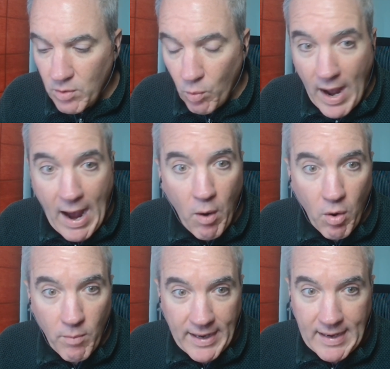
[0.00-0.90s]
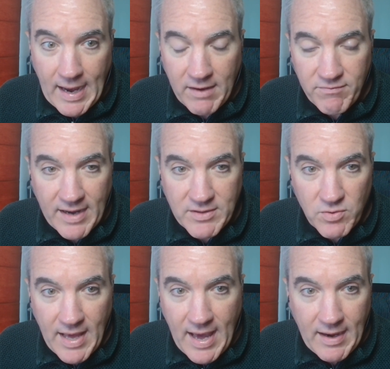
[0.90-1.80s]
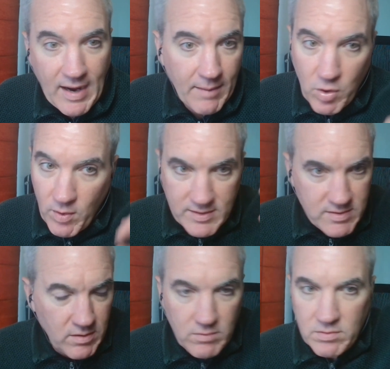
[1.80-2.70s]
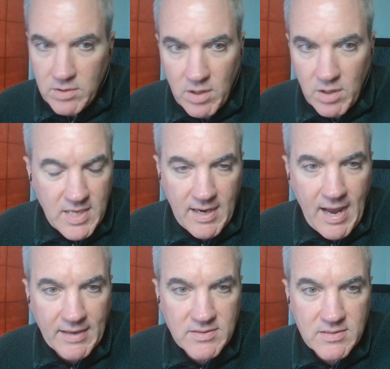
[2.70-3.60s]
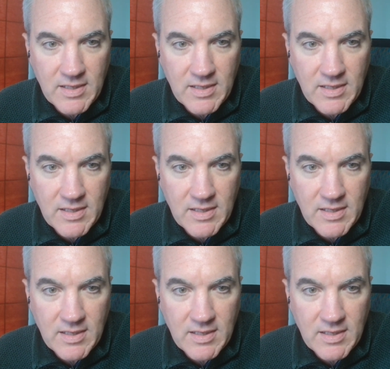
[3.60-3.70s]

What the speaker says: Wow, oh my God, if I do that, I'm going to go 10x.